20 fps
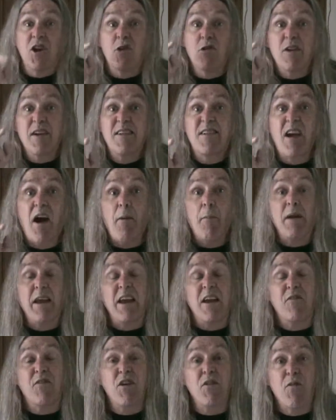You're a
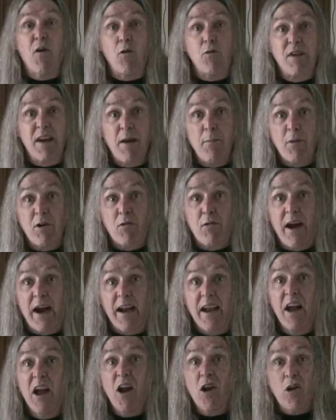dummy if you vote
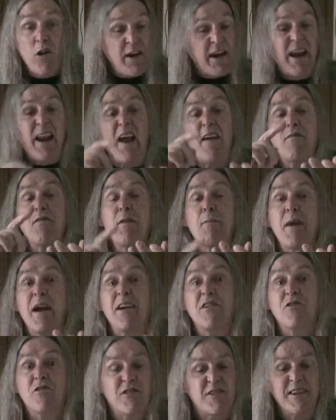Democrat. Look at every
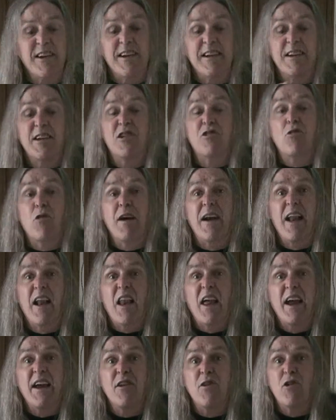major city, Detroit,
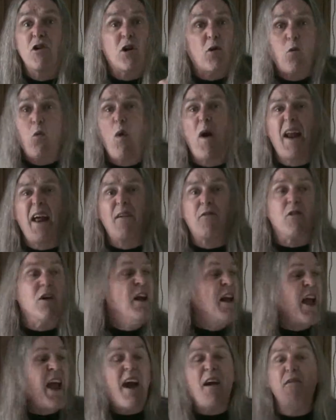LA, New York, whatever.
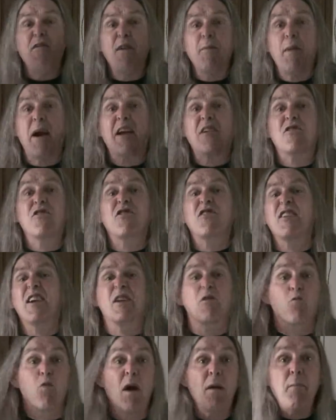Every major
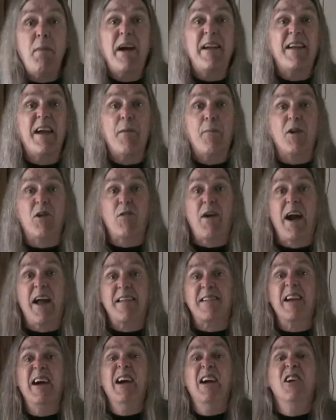city run by
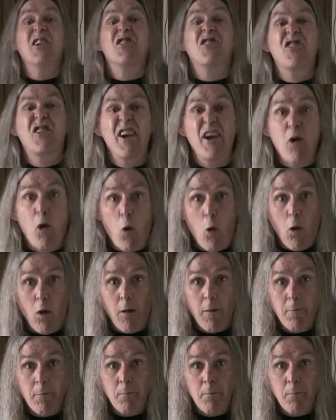Democrats, shithole.